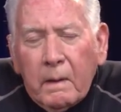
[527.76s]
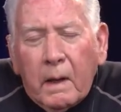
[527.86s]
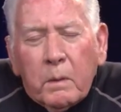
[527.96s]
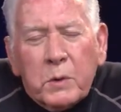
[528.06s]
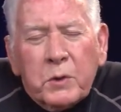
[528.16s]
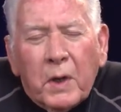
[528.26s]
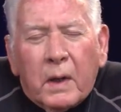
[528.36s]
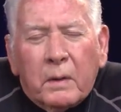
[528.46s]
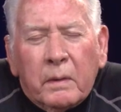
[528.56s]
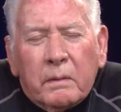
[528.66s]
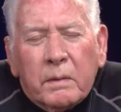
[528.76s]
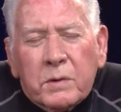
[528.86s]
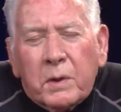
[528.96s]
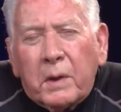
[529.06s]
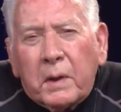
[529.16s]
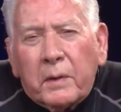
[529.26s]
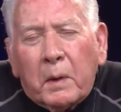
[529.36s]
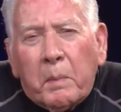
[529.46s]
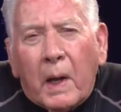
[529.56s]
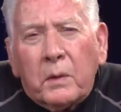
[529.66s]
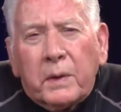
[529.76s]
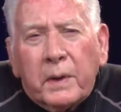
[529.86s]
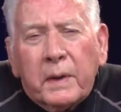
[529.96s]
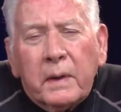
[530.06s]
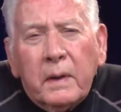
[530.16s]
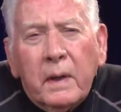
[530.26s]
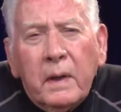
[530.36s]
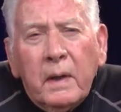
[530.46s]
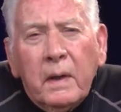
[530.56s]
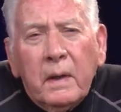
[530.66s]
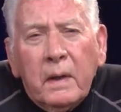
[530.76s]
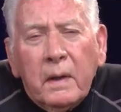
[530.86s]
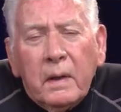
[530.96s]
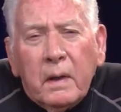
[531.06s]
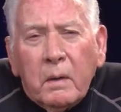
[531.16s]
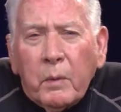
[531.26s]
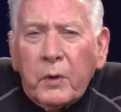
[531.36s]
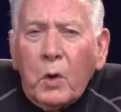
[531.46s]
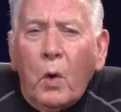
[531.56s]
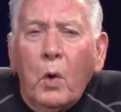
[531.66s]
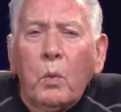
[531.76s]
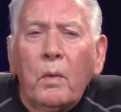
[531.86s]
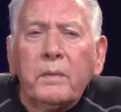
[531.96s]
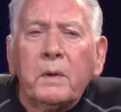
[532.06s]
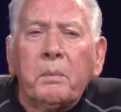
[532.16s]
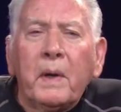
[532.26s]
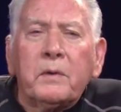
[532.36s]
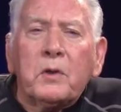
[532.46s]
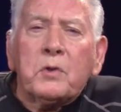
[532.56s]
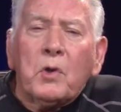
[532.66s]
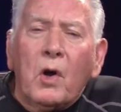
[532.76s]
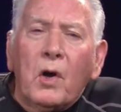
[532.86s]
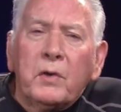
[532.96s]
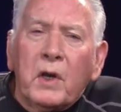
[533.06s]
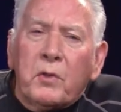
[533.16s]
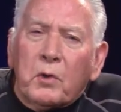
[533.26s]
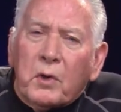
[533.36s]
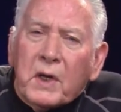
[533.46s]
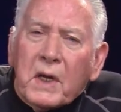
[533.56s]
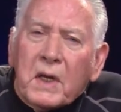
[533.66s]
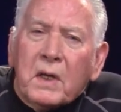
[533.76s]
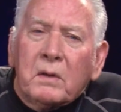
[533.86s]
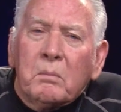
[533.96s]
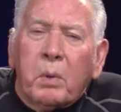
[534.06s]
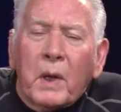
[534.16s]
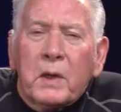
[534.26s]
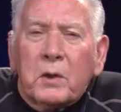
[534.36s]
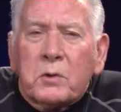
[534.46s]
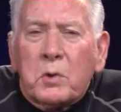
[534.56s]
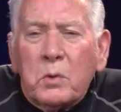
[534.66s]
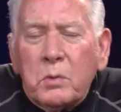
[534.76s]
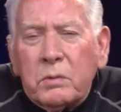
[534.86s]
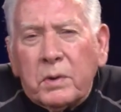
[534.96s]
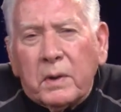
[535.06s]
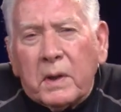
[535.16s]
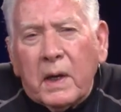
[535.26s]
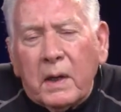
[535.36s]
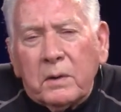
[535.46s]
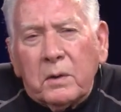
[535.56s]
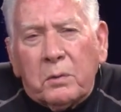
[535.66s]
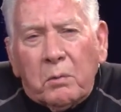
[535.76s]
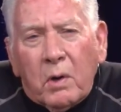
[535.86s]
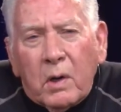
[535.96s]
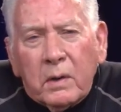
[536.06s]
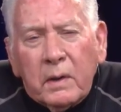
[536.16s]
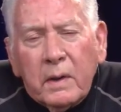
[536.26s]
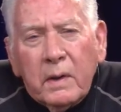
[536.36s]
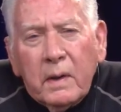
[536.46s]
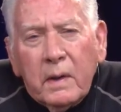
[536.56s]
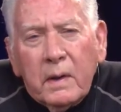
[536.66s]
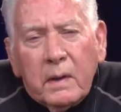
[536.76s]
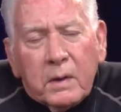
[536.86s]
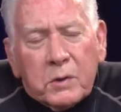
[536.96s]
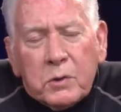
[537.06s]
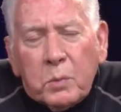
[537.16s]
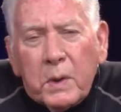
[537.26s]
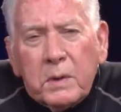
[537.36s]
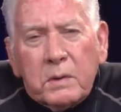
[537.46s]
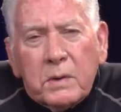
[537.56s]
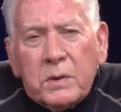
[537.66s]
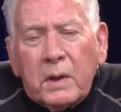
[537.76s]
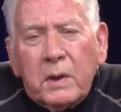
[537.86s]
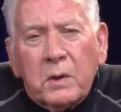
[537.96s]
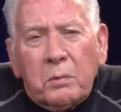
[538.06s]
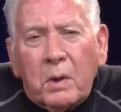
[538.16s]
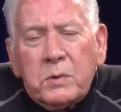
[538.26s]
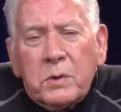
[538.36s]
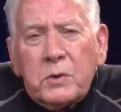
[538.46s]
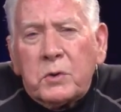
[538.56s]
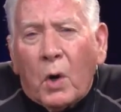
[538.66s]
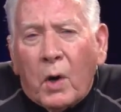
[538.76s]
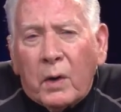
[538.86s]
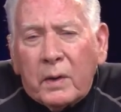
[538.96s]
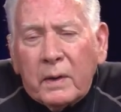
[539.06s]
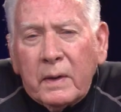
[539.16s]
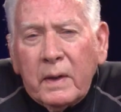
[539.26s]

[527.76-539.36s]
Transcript: I was young and sitting in the balcony when the old woman bent the saw neath her knee and played a tune to the gathered throng as sweet as any thrush's song.